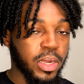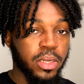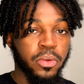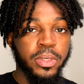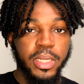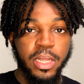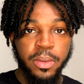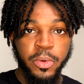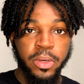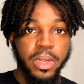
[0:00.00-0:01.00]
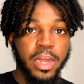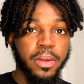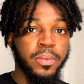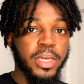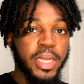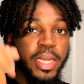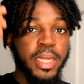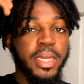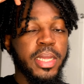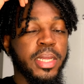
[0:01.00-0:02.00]
I put on the camera, I went
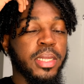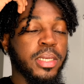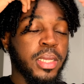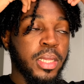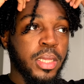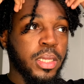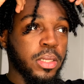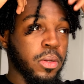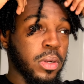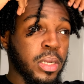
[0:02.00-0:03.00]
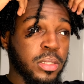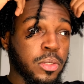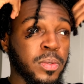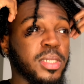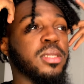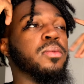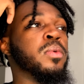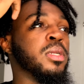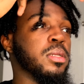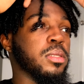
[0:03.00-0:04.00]
ahead and untwisted
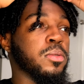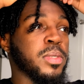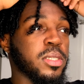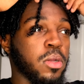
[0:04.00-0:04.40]
one of the twists